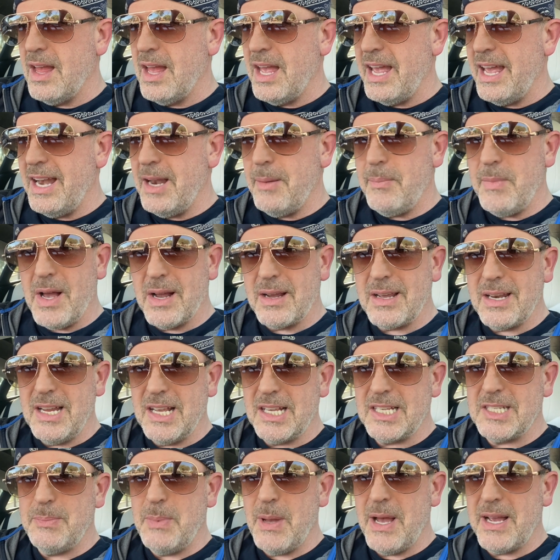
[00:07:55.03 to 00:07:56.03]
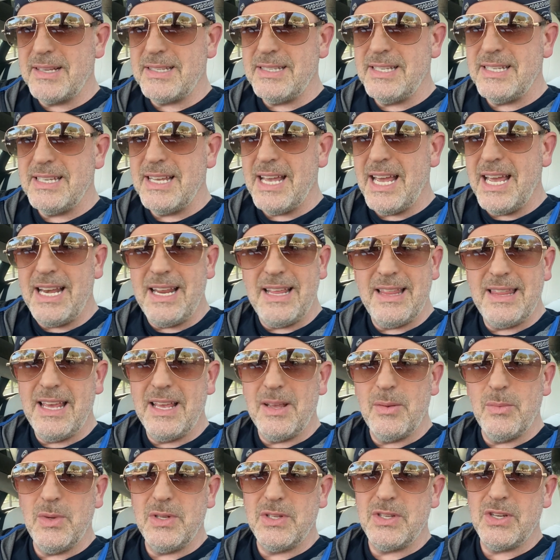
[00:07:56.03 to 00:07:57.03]
and I'm not gonna expect anything
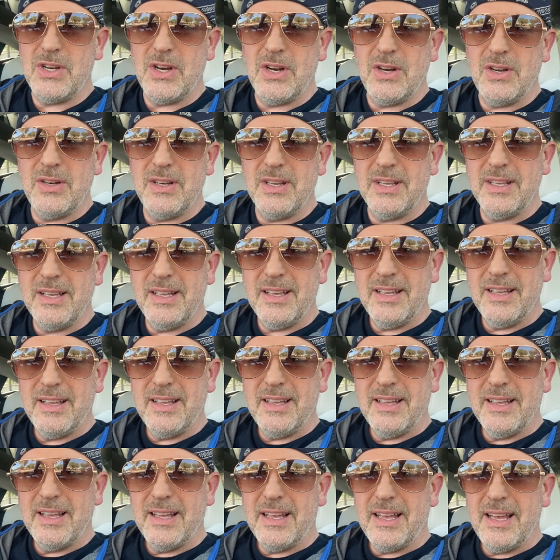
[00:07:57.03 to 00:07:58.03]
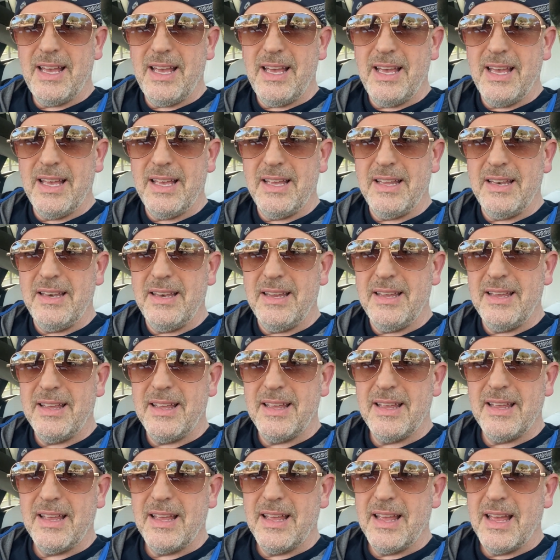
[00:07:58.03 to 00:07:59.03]
in return. And
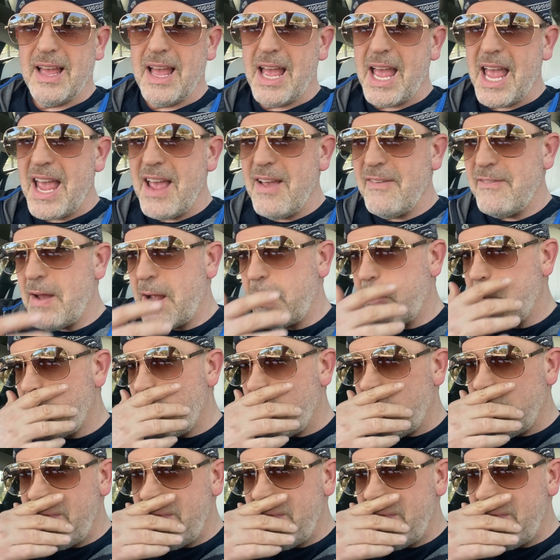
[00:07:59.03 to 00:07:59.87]
if I roll